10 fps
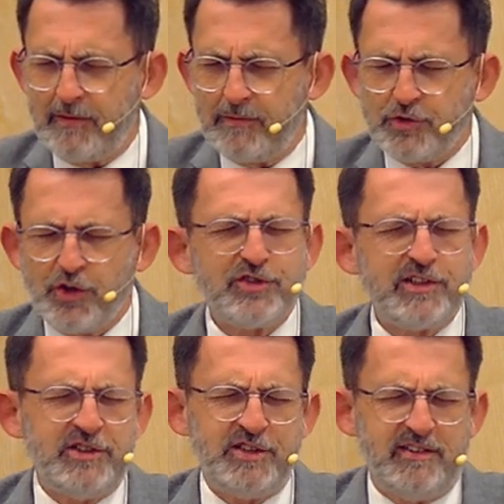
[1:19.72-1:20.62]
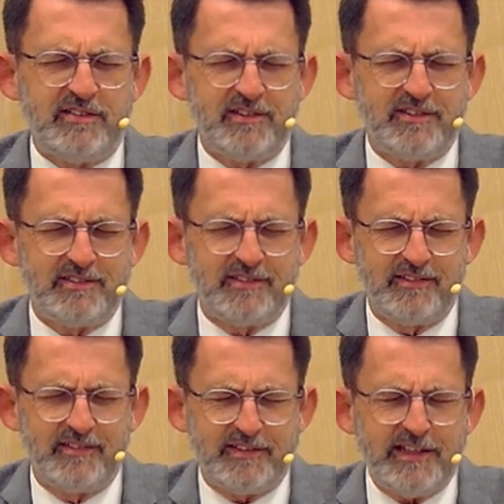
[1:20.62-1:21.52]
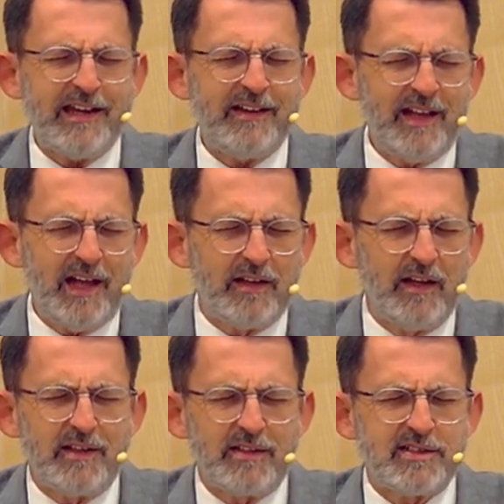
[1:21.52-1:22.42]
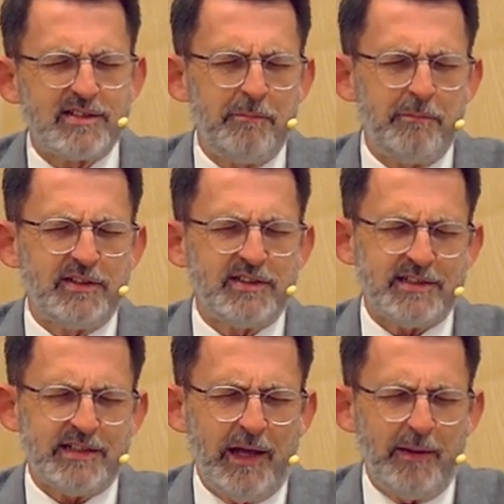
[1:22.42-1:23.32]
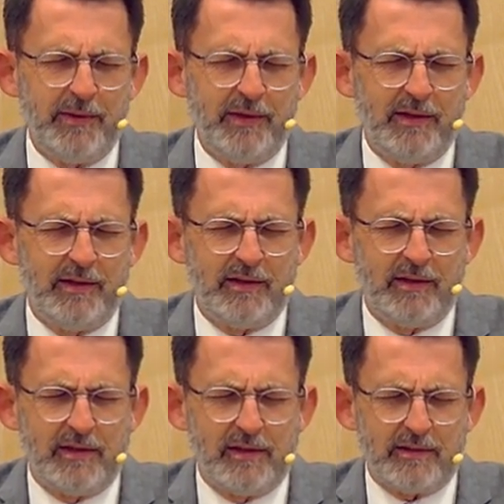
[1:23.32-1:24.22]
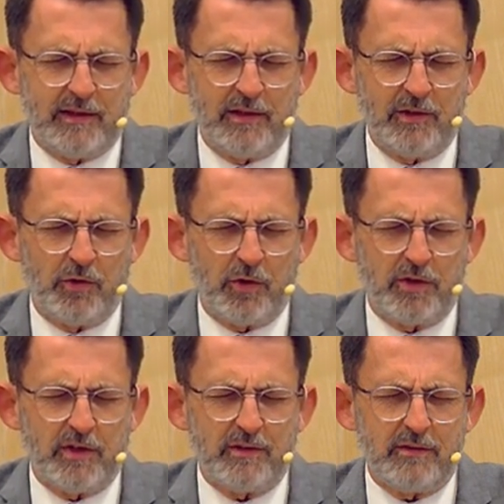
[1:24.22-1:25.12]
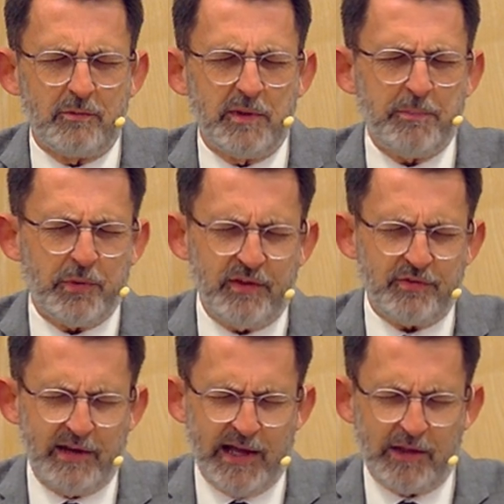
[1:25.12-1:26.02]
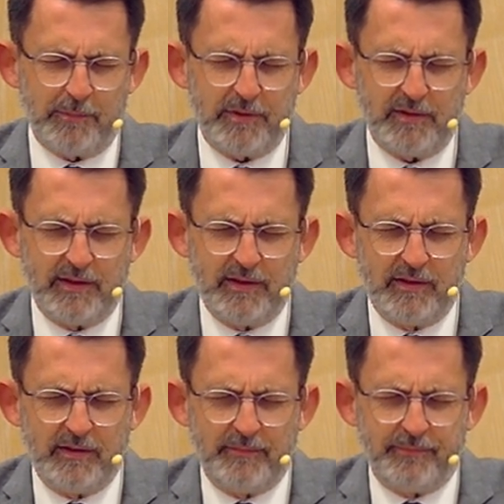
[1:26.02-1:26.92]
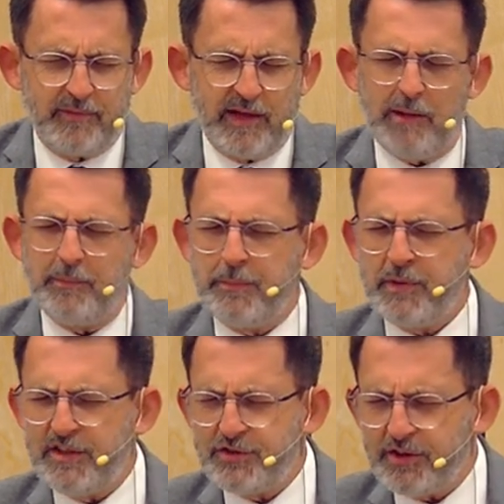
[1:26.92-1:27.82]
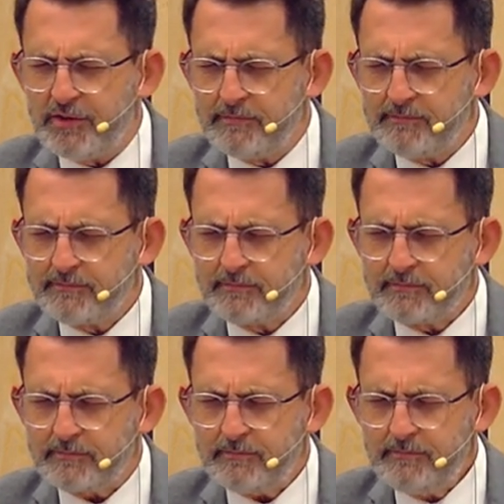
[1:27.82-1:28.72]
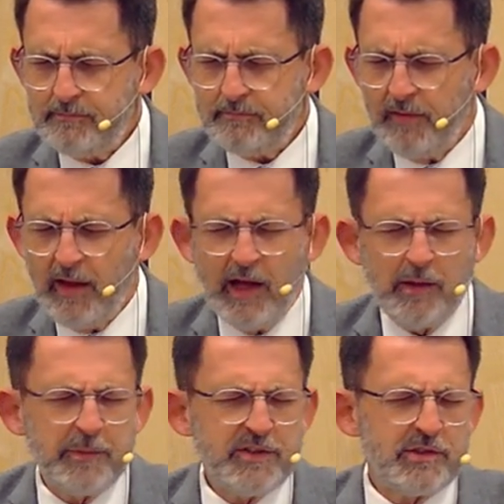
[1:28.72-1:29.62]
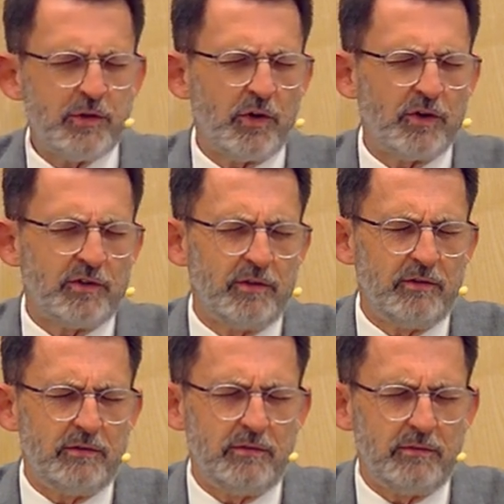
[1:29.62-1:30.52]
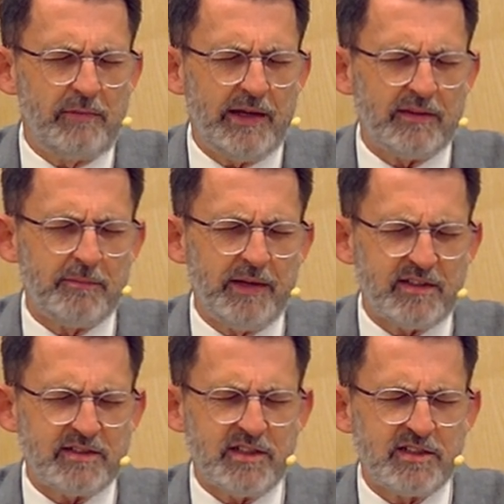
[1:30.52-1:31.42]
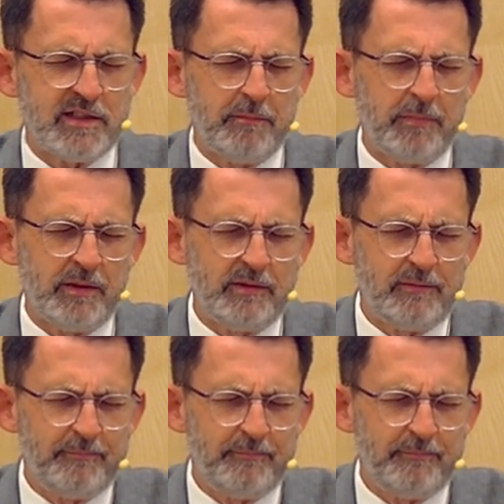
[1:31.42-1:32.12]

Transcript: trusting Jesus, taking that simple step. And Lord, we pray for help. Help the preacher. Help us, Lord, to make the message simple.